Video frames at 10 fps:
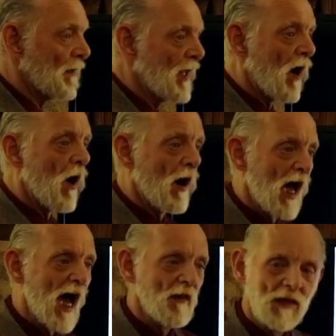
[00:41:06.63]
They all
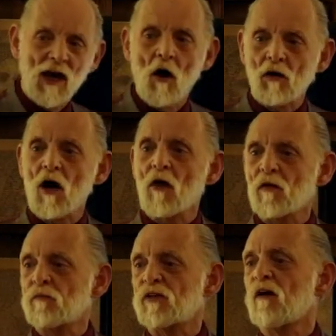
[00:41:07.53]
had, they all called
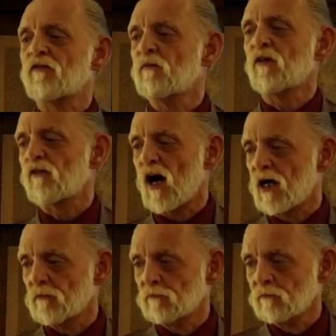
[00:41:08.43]
themselves the
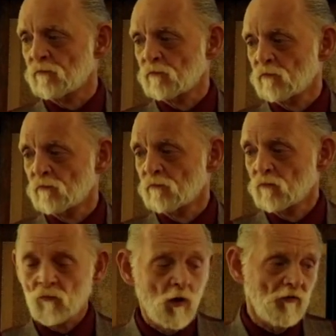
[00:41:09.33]
Messiah.
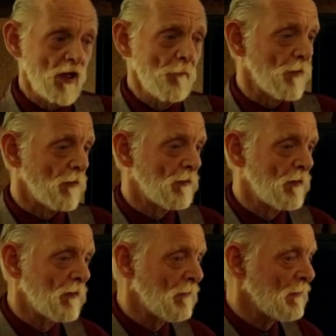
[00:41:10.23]
Real simple.
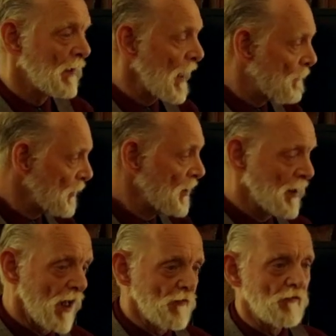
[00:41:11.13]
Get put to
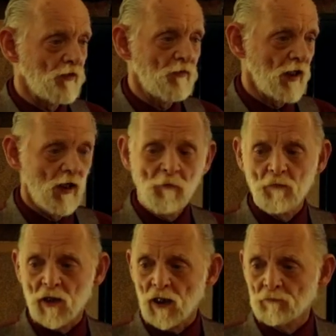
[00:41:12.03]
death and see if you get up from
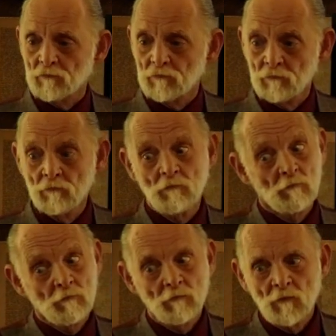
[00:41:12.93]
the dead.
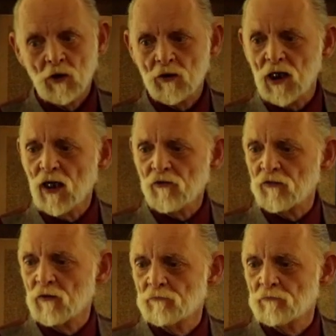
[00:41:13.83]
Good test.